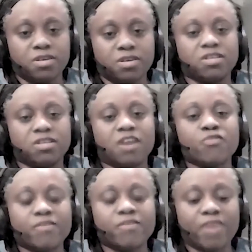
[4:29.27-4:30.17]
because the
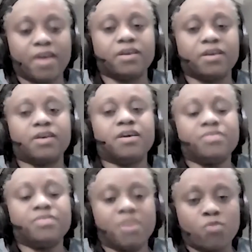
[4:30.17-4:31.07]
government of Canada,
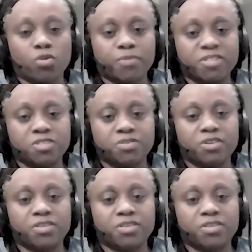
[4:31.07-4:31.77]
they wrote material,